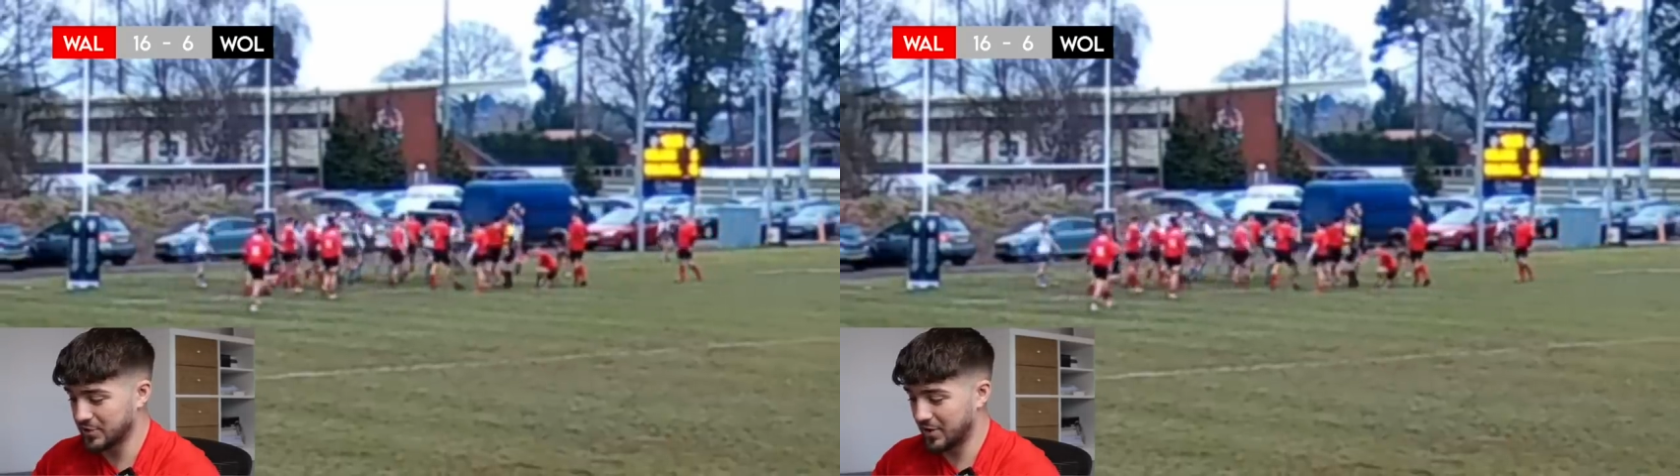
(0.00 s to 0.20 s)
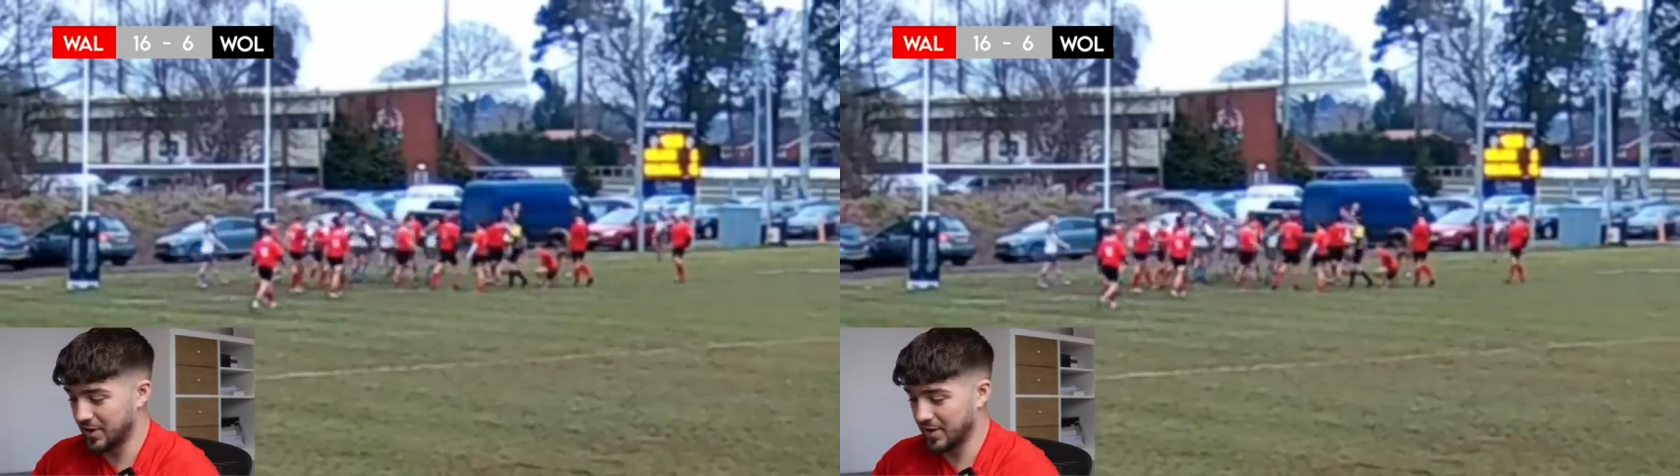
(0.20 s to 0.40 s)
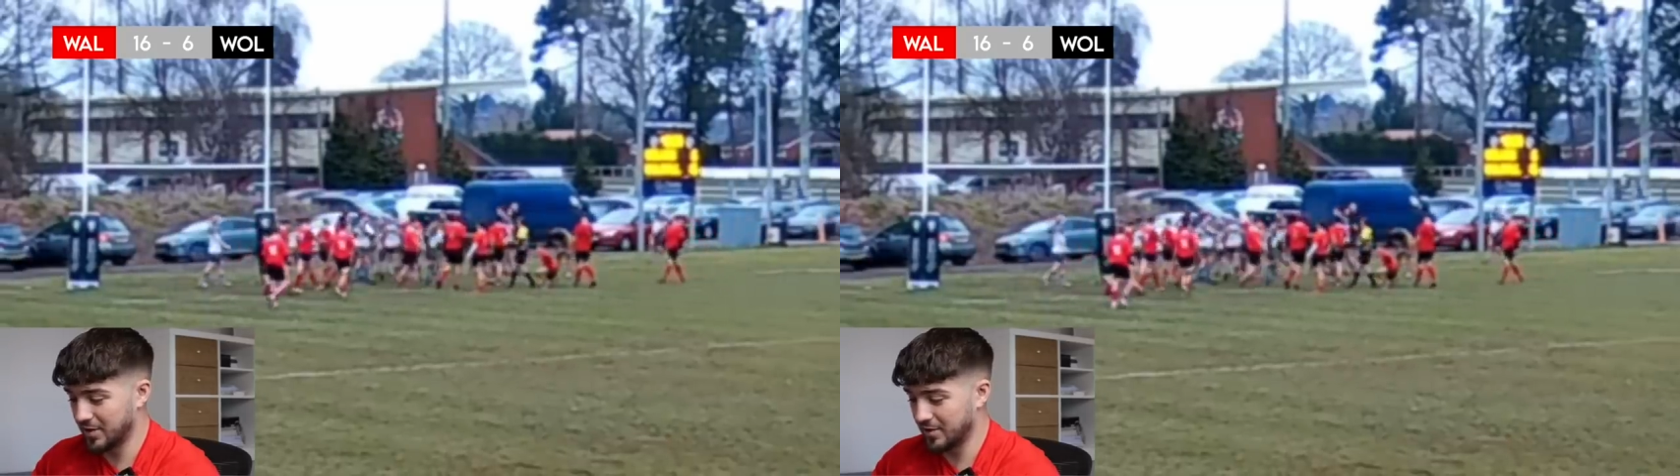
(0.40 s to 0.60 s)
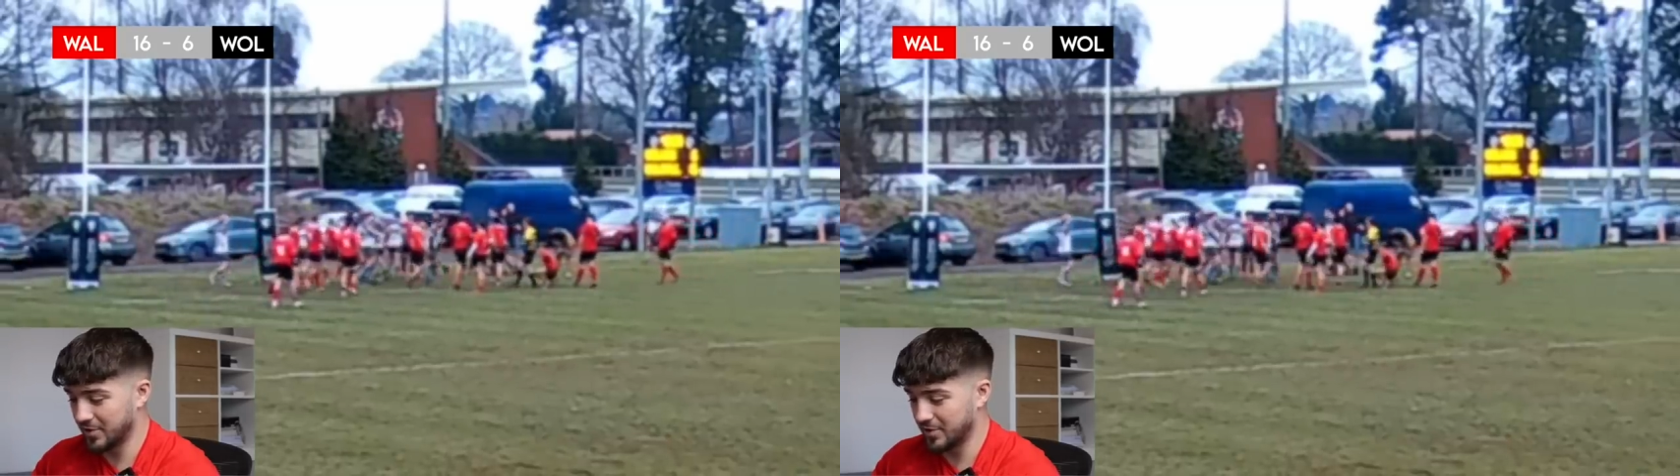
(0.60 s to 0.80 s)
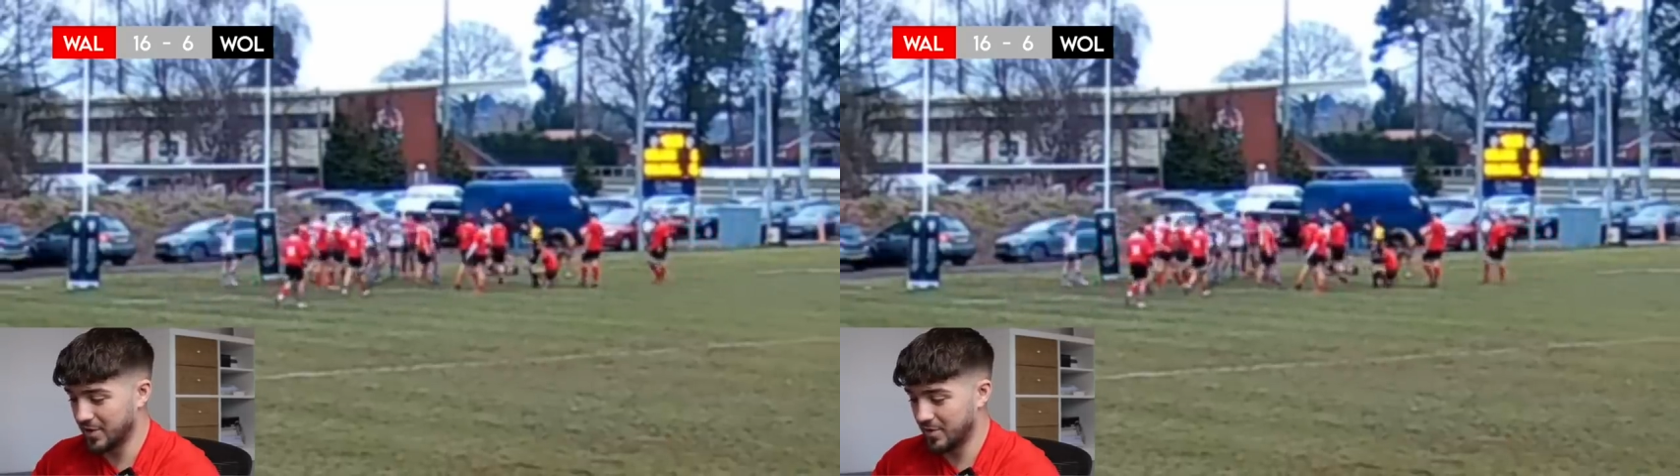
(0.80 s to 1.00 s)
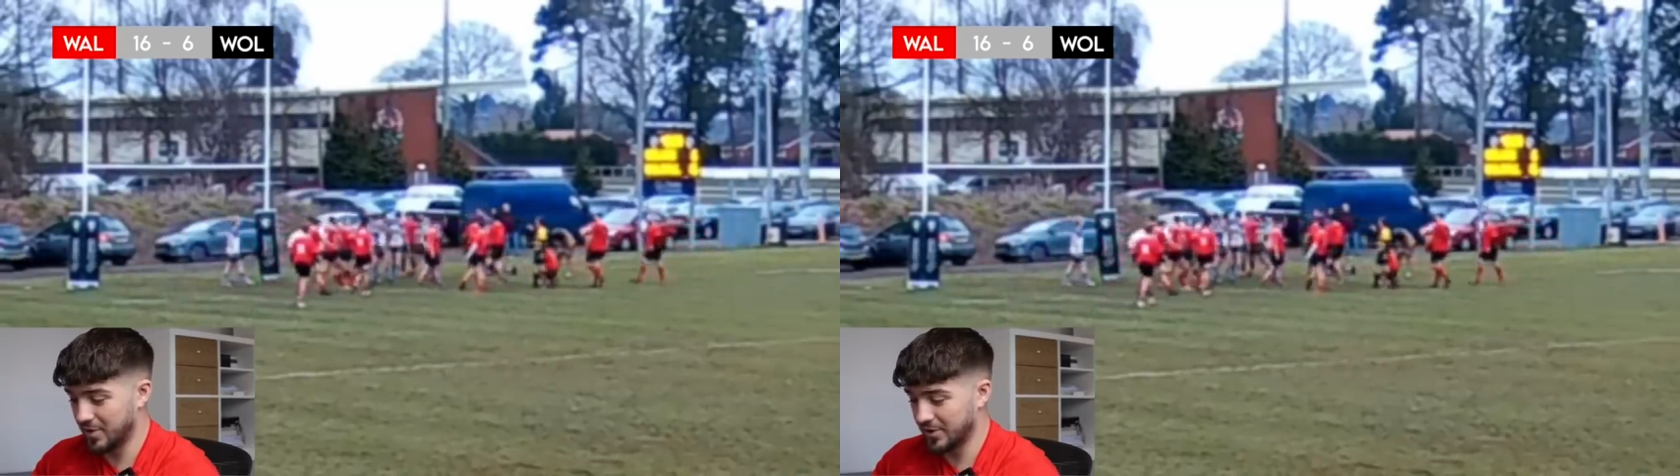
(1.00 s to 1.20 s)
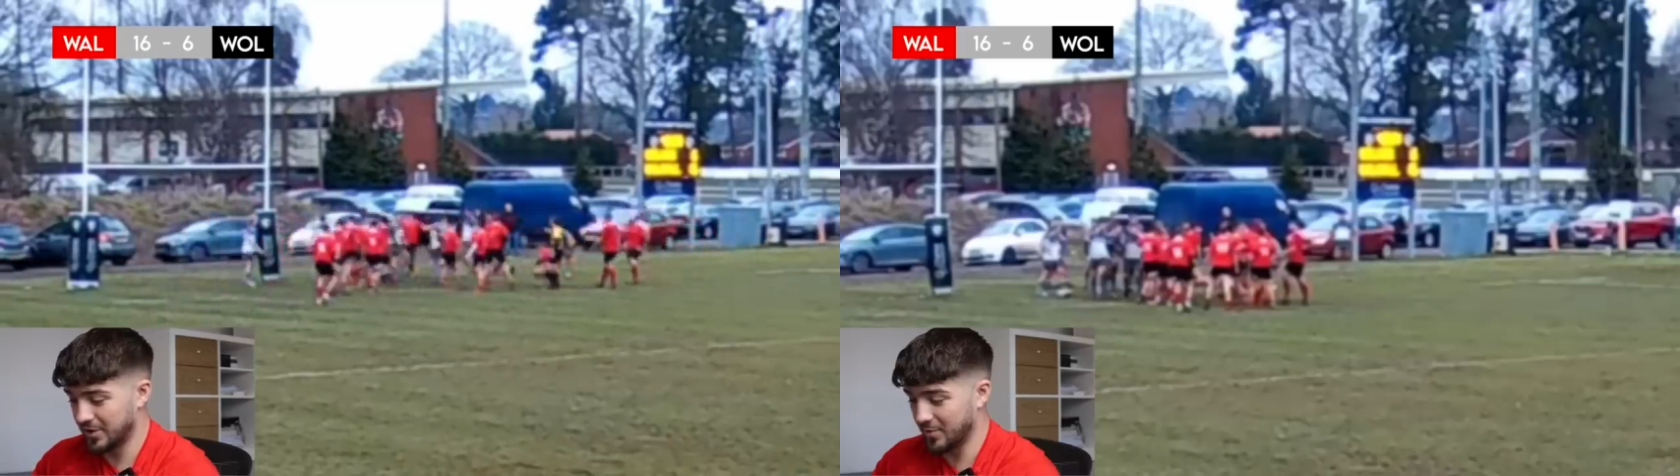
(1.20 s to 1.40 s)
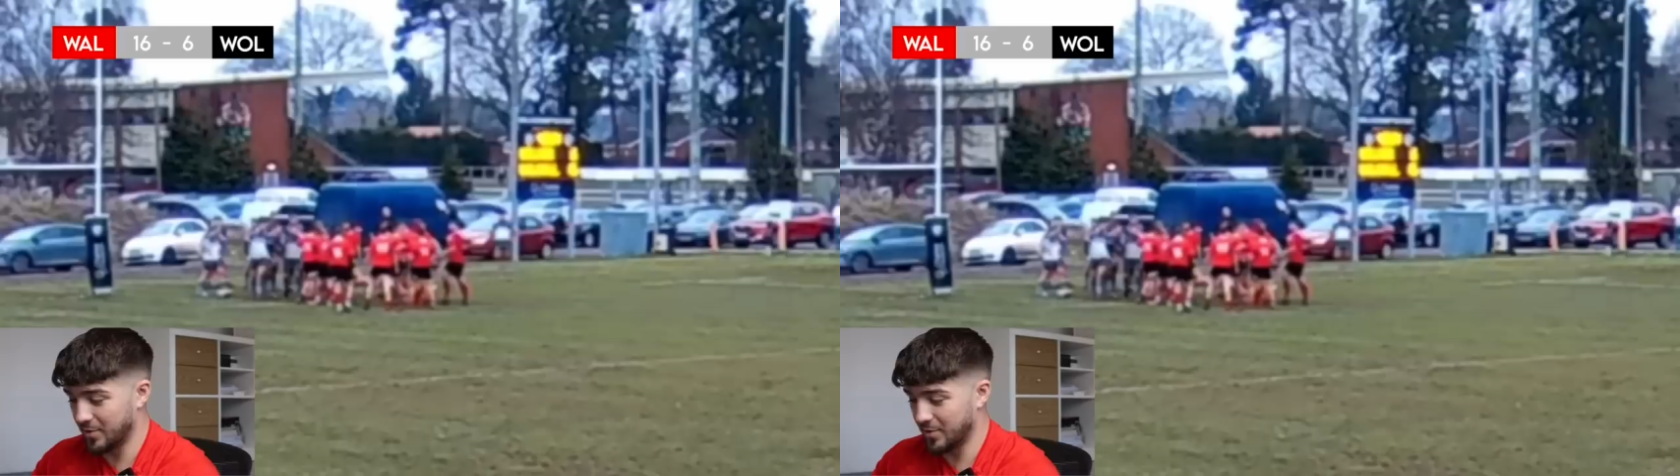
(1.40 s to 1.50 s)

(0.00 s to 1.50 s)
starting. I've got no idea